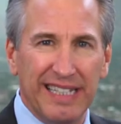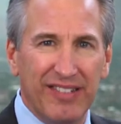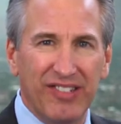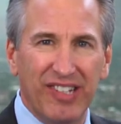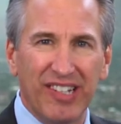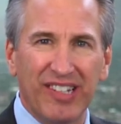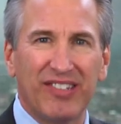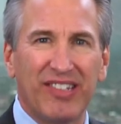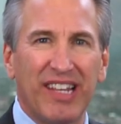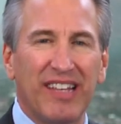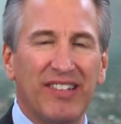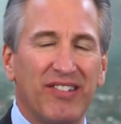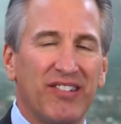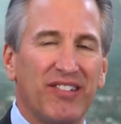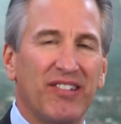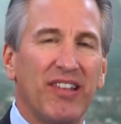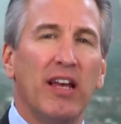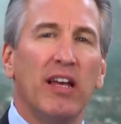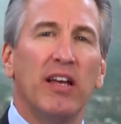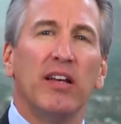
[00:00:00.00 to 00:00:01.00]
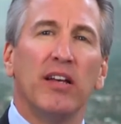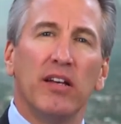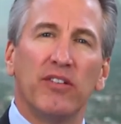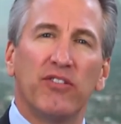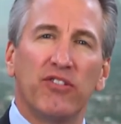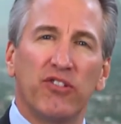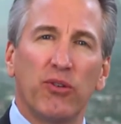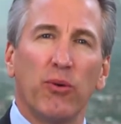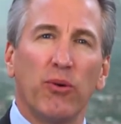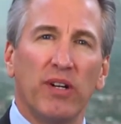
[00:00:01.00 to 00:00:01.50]
the success uh,
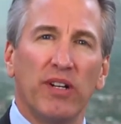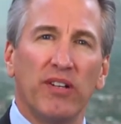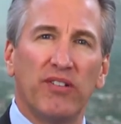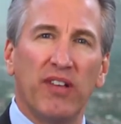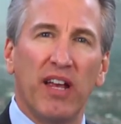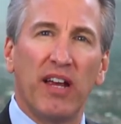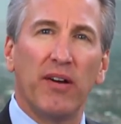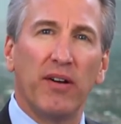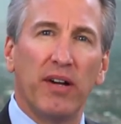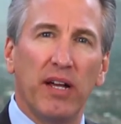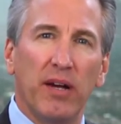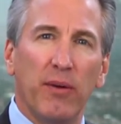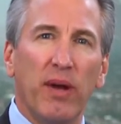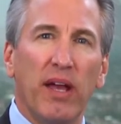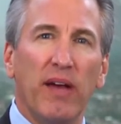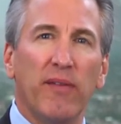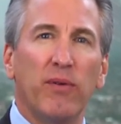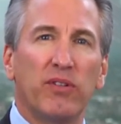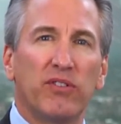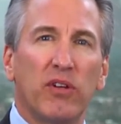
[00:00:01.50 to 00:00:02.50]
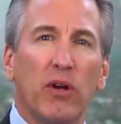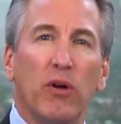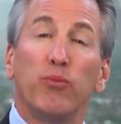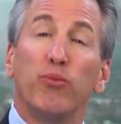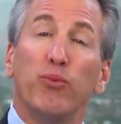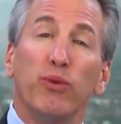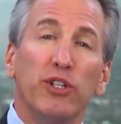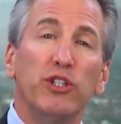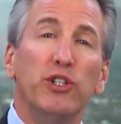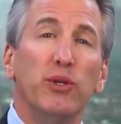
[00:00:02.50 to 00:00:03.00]
stories area, we have what's
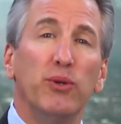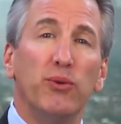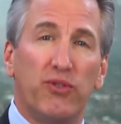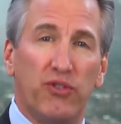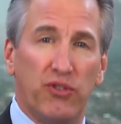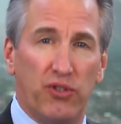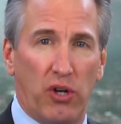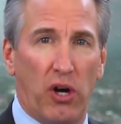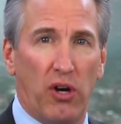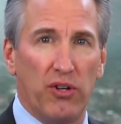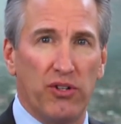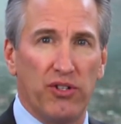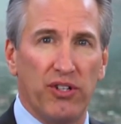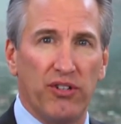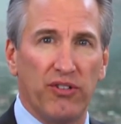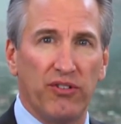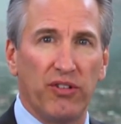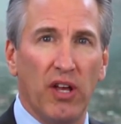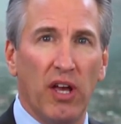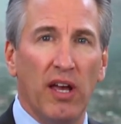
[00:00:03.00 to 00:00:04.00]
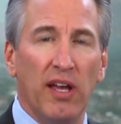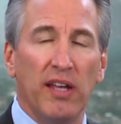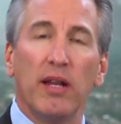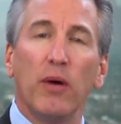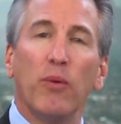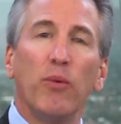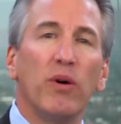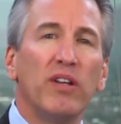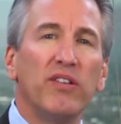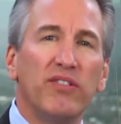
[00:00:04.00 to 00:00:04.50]
called reduced charges.
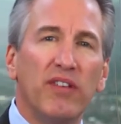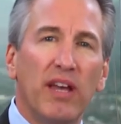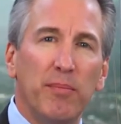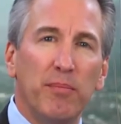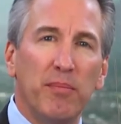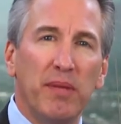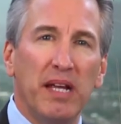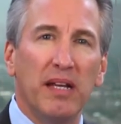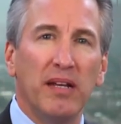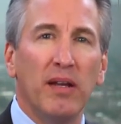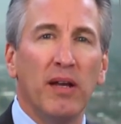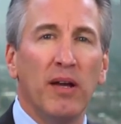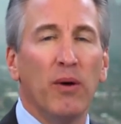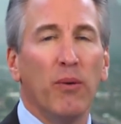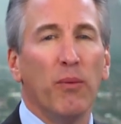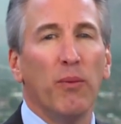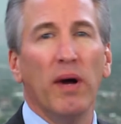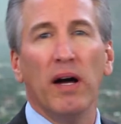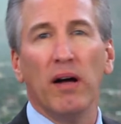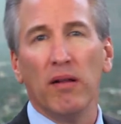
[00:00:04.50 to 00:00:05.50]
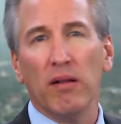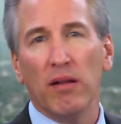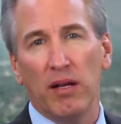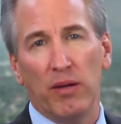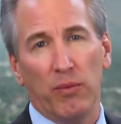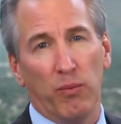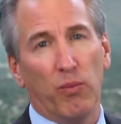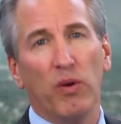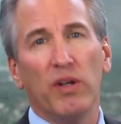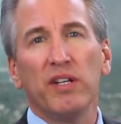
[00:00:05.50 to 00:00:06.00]
Now, what does that mean? Well,
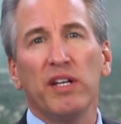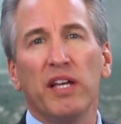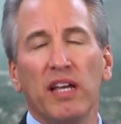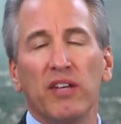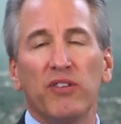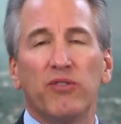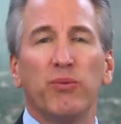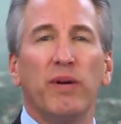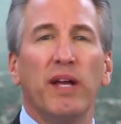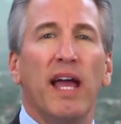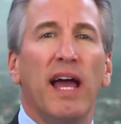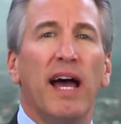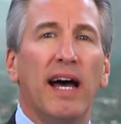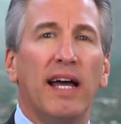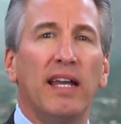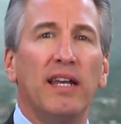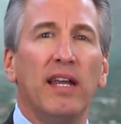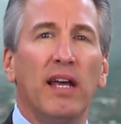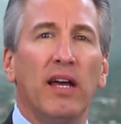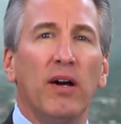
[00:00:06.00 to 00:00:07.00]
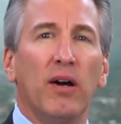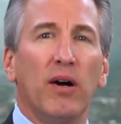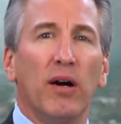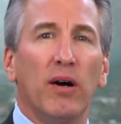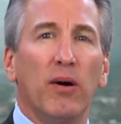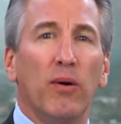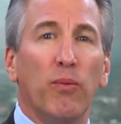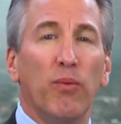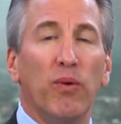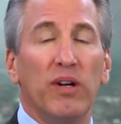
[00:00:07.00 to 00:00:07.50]
in one case we had
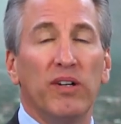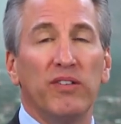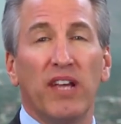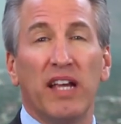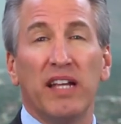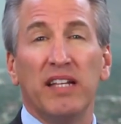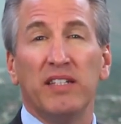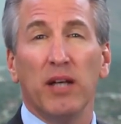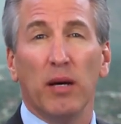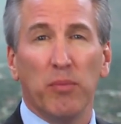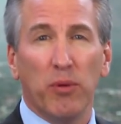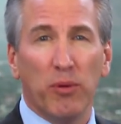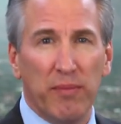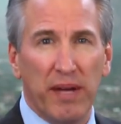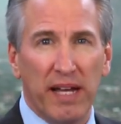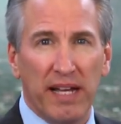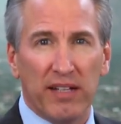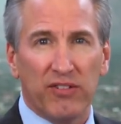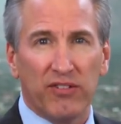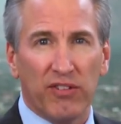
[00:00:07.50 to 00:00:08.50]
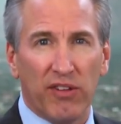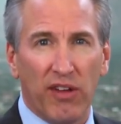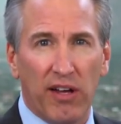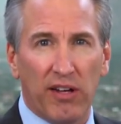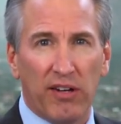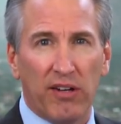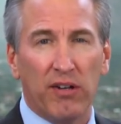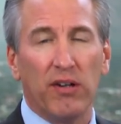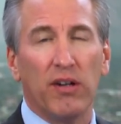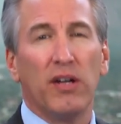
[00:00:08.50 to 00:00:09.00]
uh, was a double
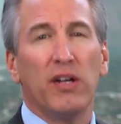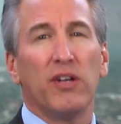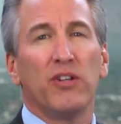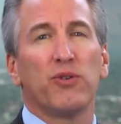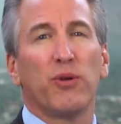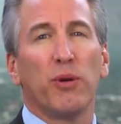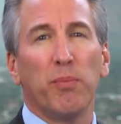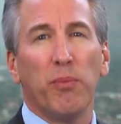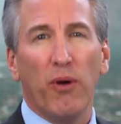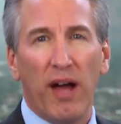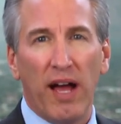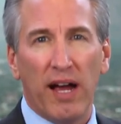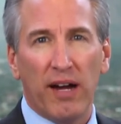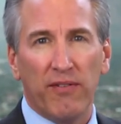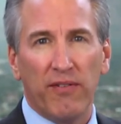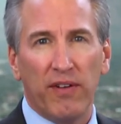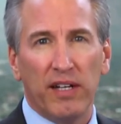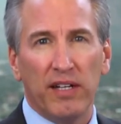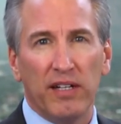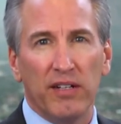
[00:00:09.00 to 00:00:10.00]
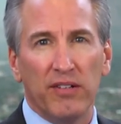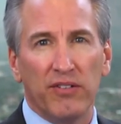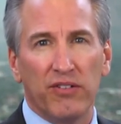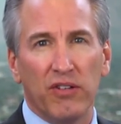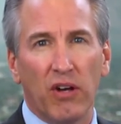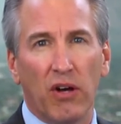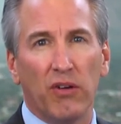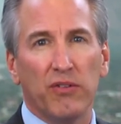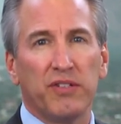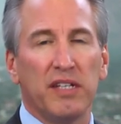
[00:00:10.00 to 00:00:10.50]
manslaughter, triple aggravated
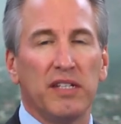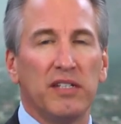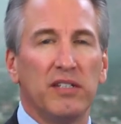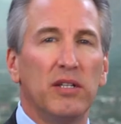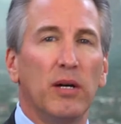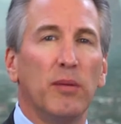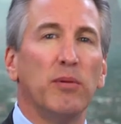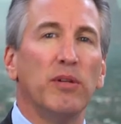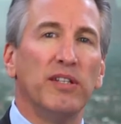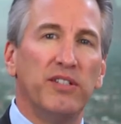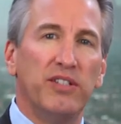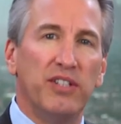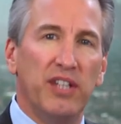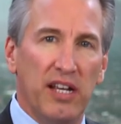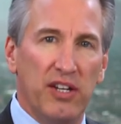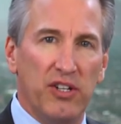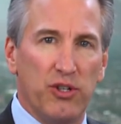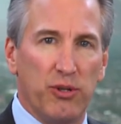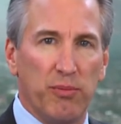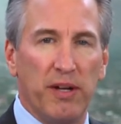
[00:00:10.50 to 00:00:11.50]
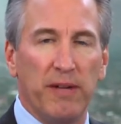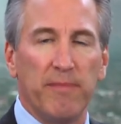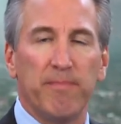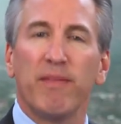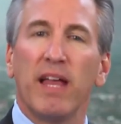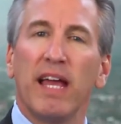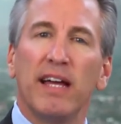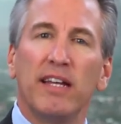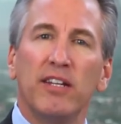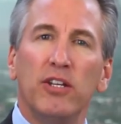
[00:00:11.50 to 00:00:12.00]
assault, and double endangerment.
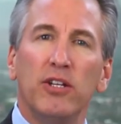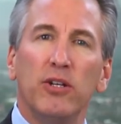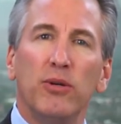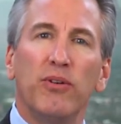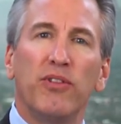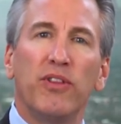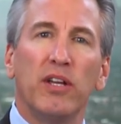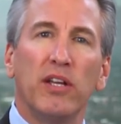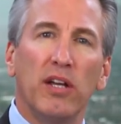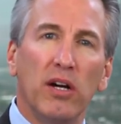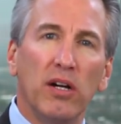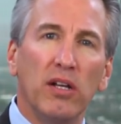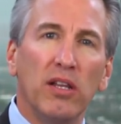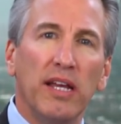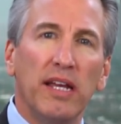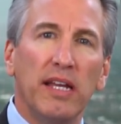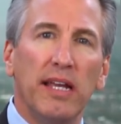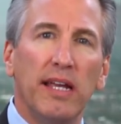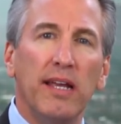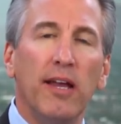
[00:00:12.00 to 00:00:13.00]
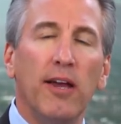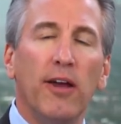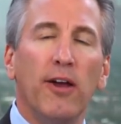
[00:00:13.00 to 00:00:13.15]
It had to do with a young lady